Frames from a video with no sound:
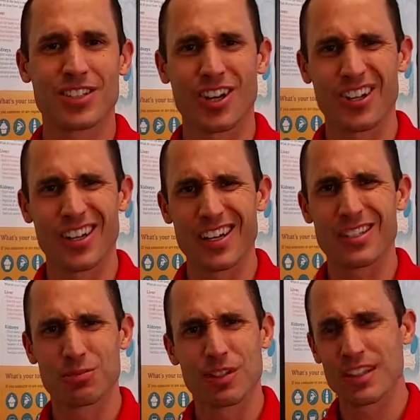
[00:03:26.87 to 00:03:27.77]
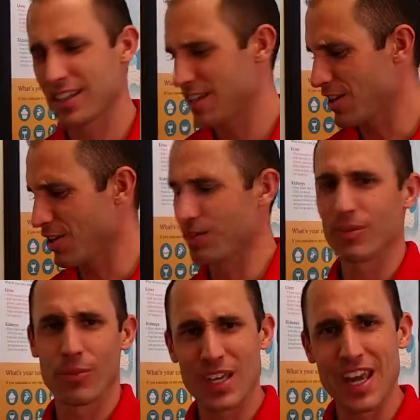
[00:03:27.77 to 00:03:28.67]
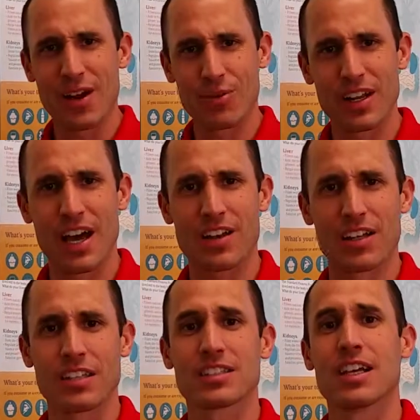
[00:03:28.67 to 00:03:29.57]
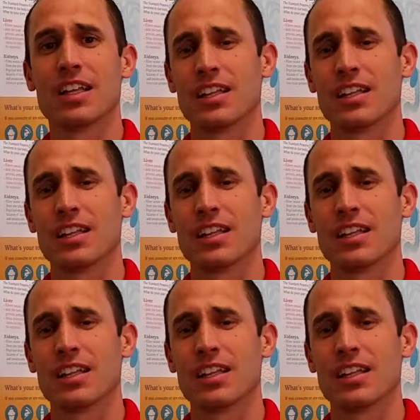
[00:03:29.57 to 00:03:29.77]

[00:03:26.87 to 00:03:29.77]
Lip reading: Sorry ladies, but we can't run out of this.